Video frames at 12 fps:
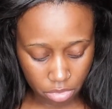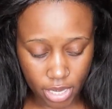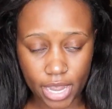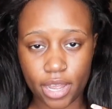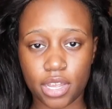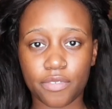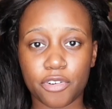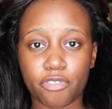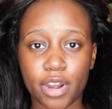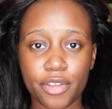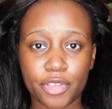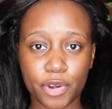Yeah, even
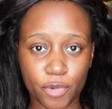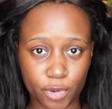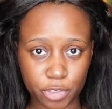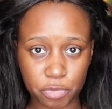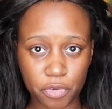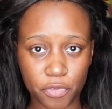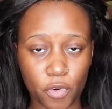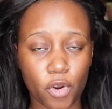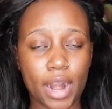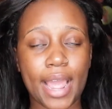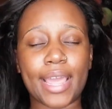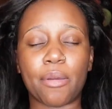drier than it was
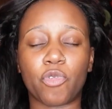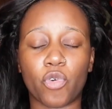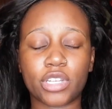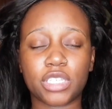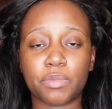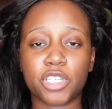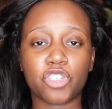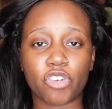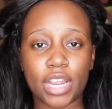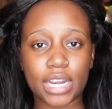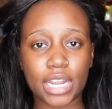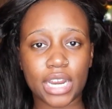before. I am going to be
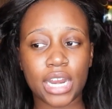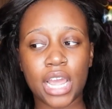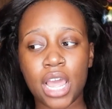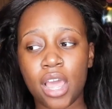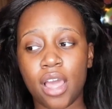straightening it.